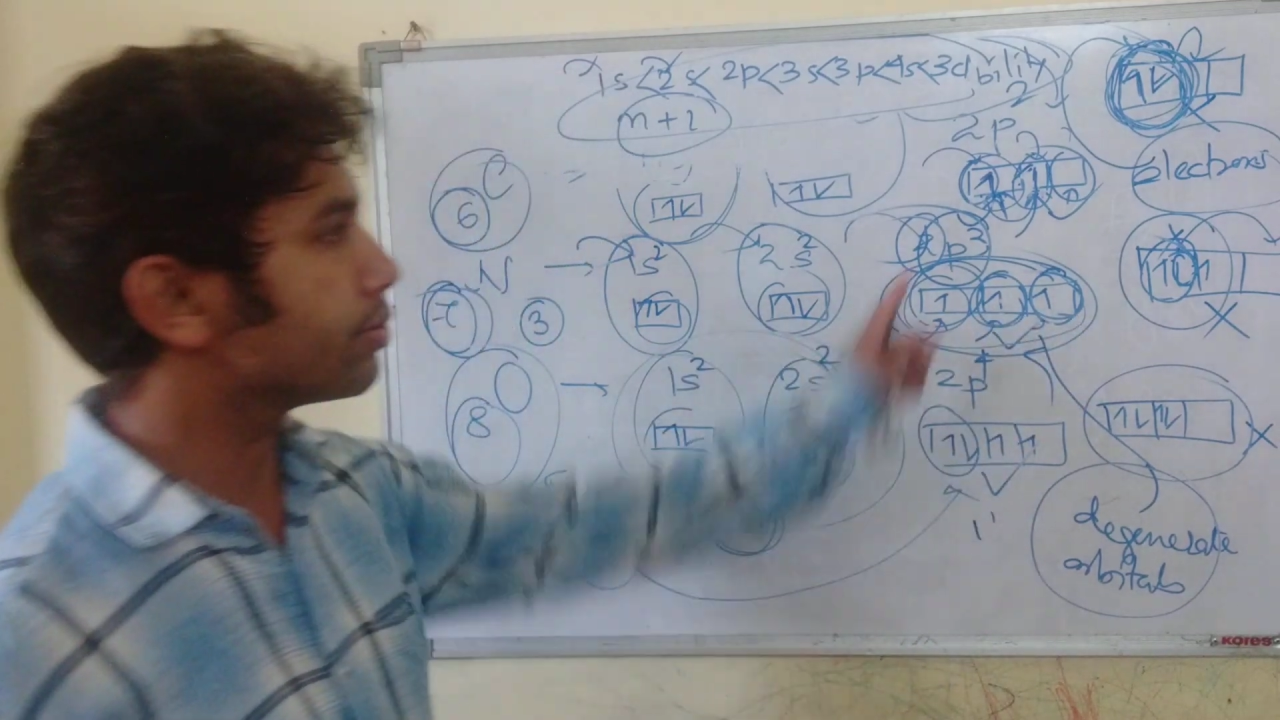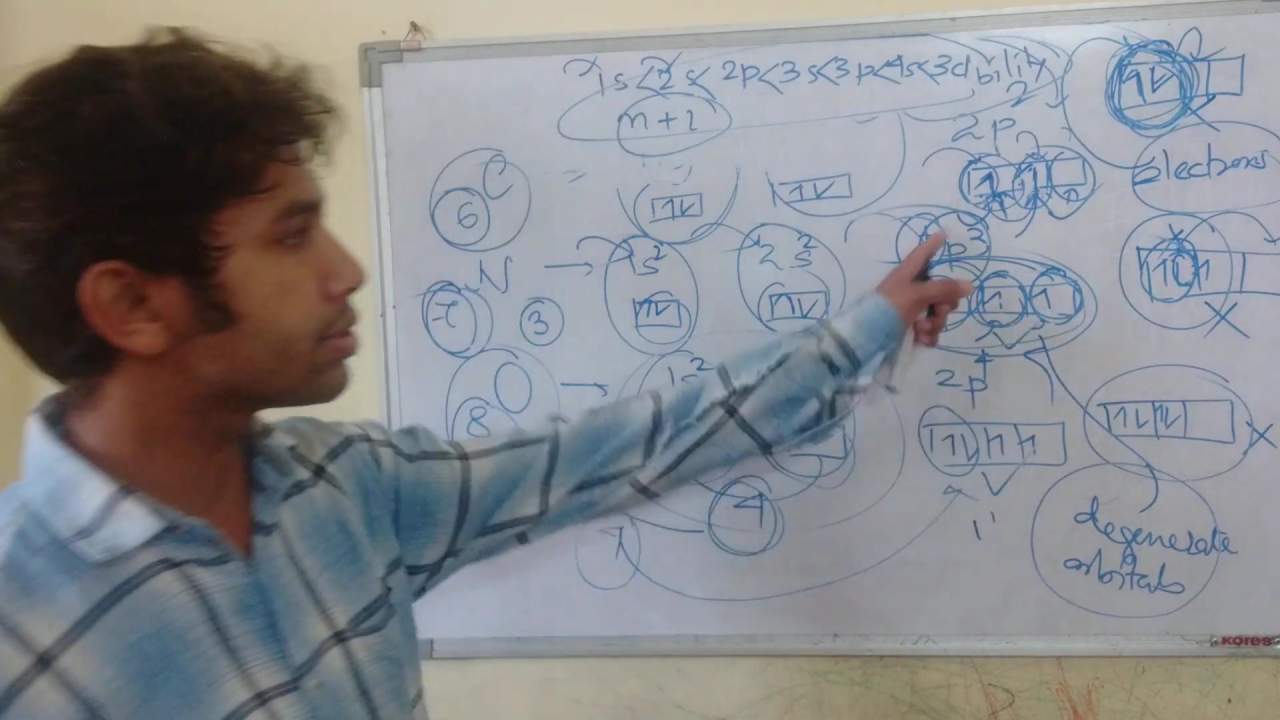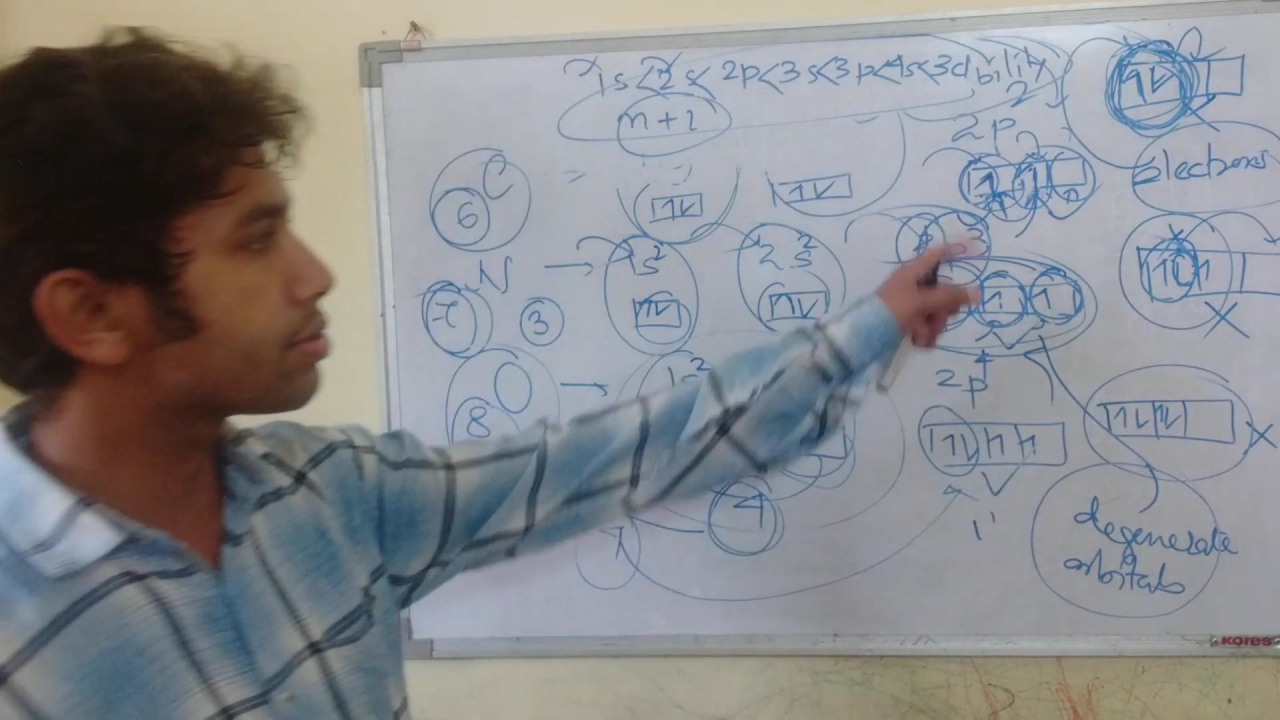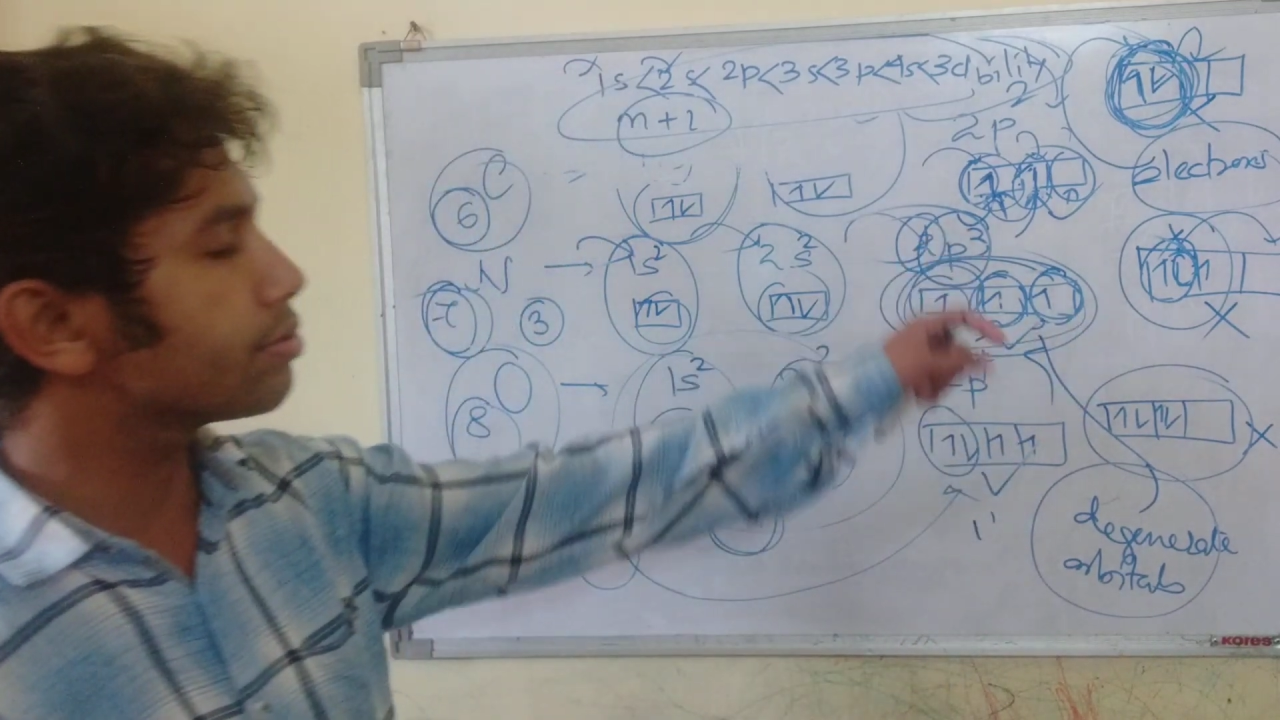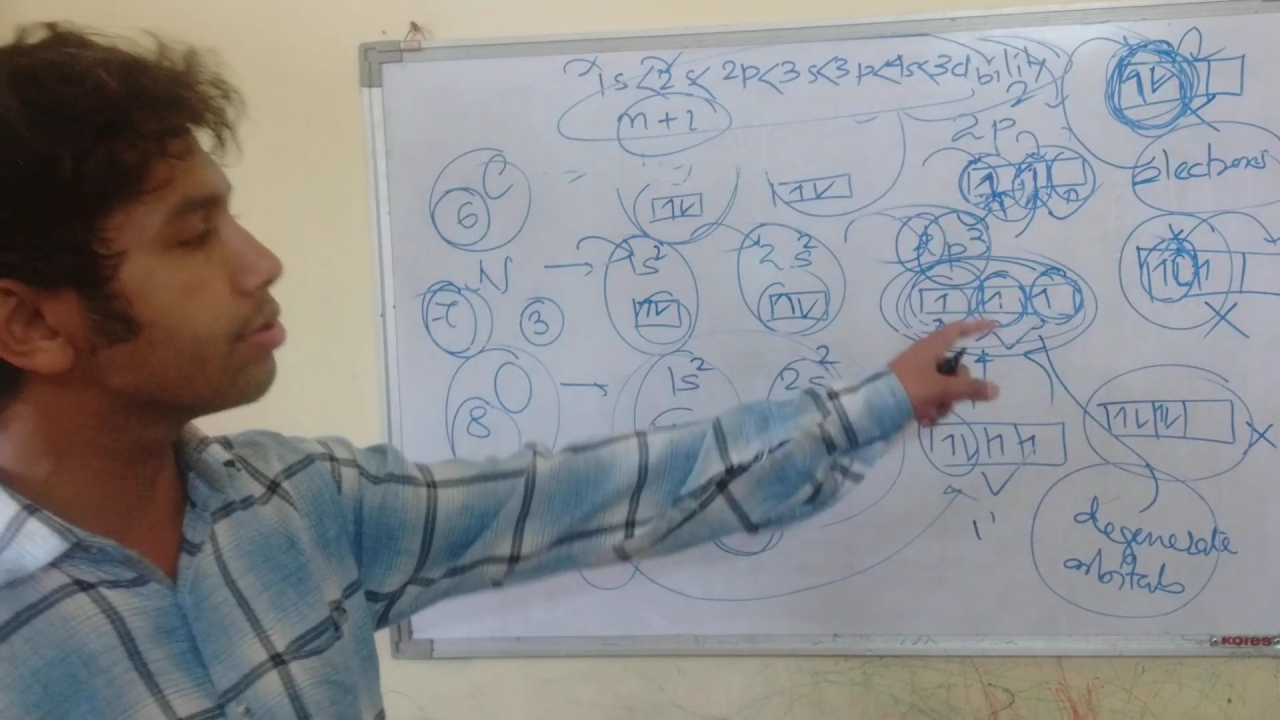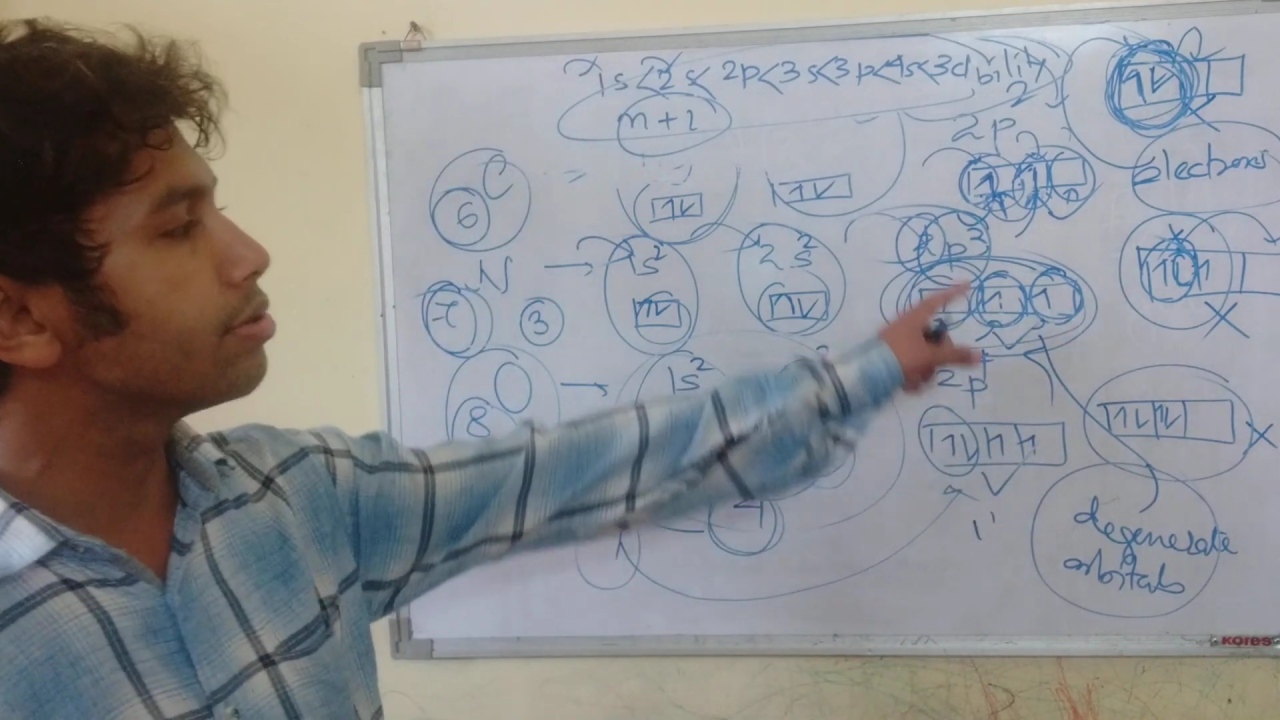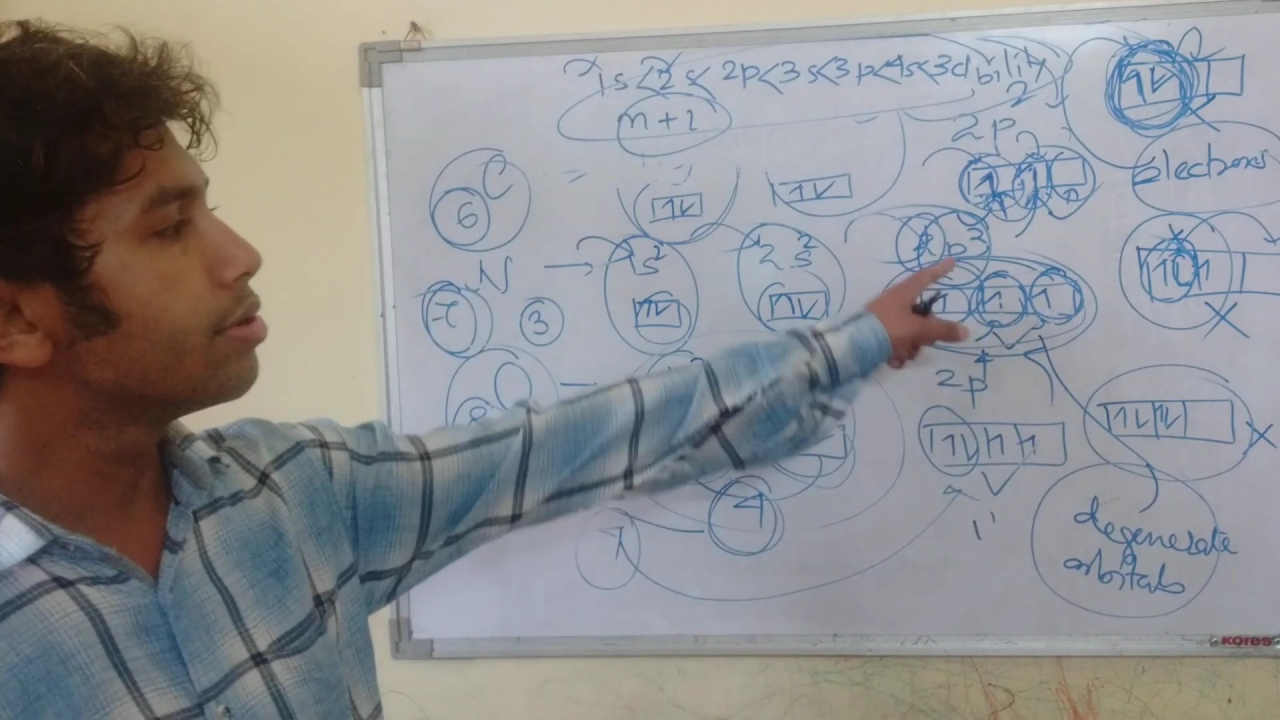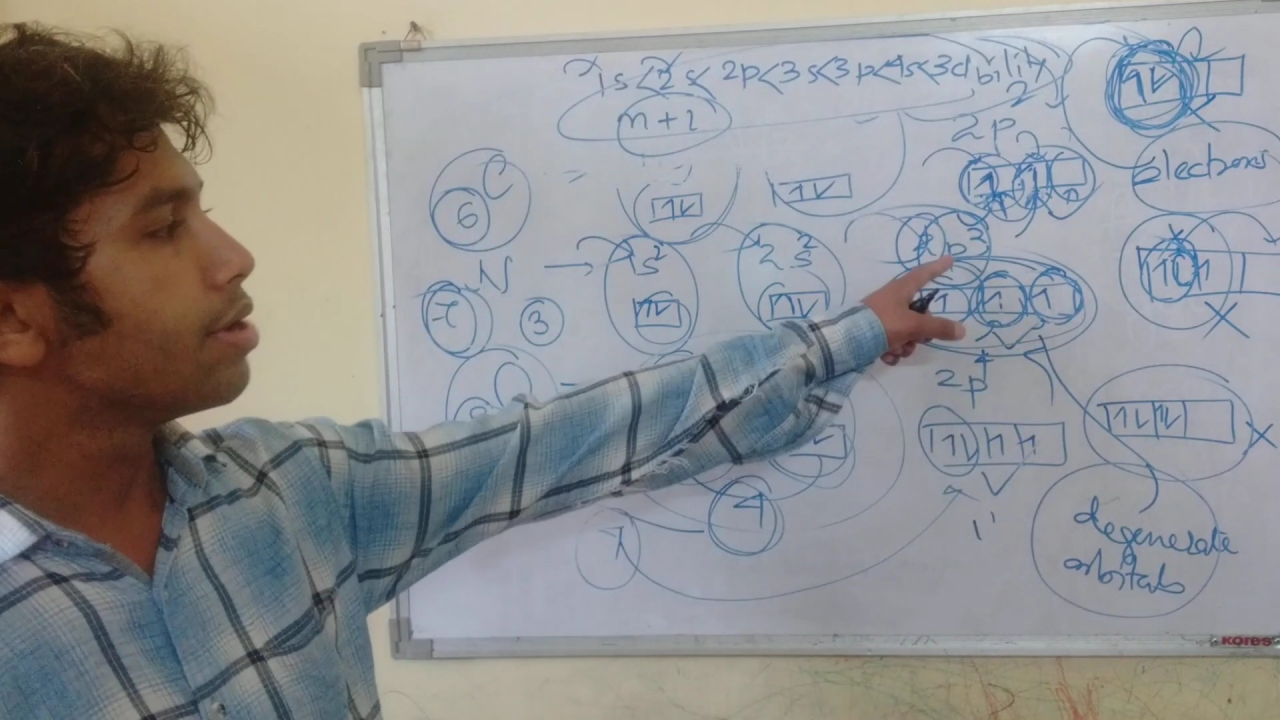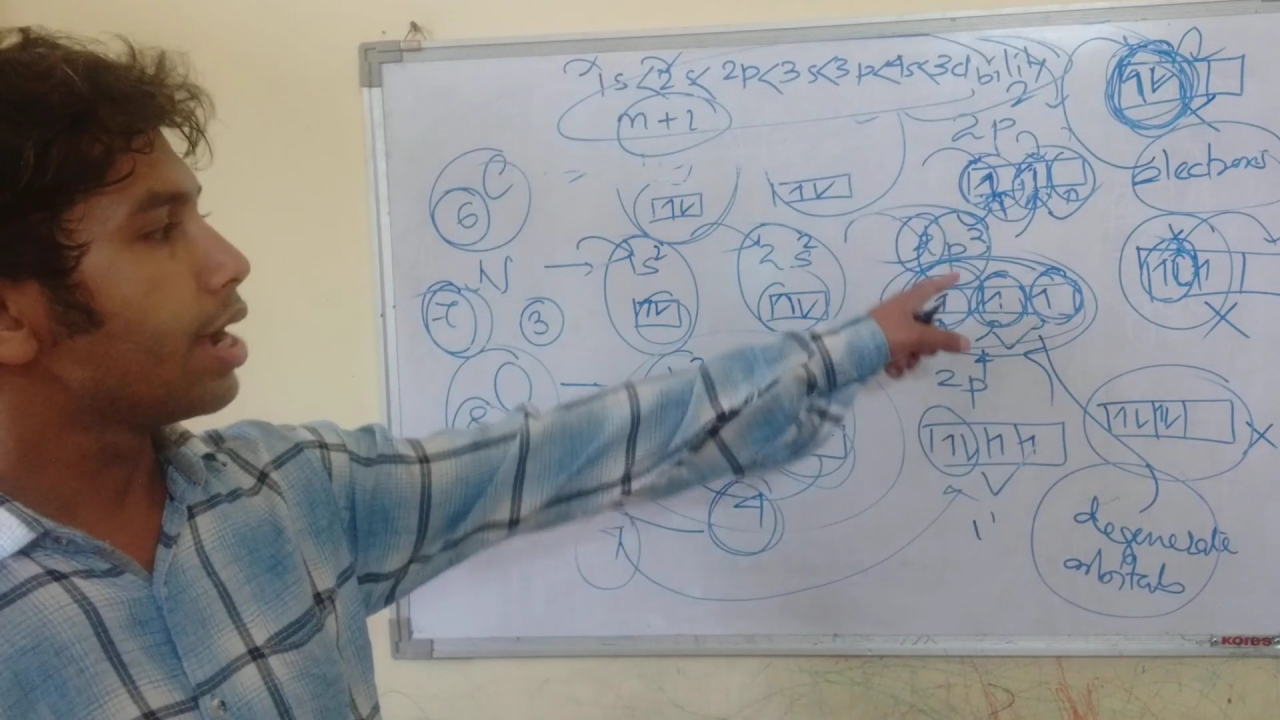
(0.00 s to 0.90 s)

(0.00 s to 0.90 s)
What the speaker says: is 2.